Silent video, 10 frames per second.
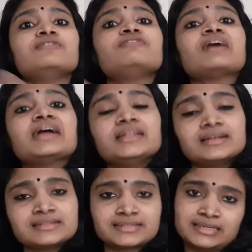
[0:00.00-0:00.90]

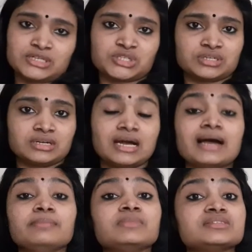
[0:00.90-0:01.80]
final selection.
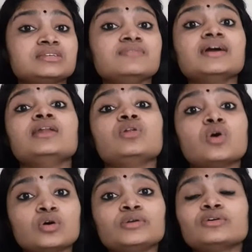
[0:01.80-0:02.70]
I'm receiving a
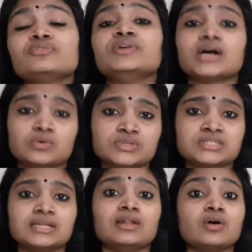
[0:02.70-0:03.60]
lot of
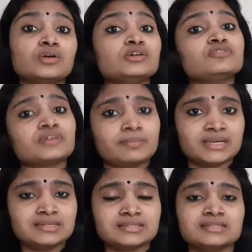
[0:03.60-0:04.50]
doubts, a lot of
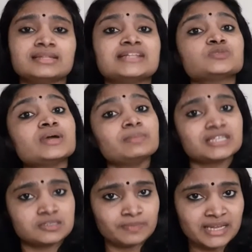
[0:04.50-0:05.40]
comments. That's why I'm
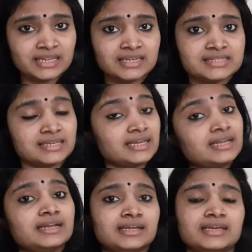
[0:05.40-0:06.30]
explaining it again
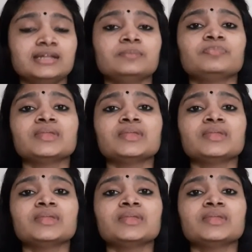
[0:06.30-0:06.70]
and again.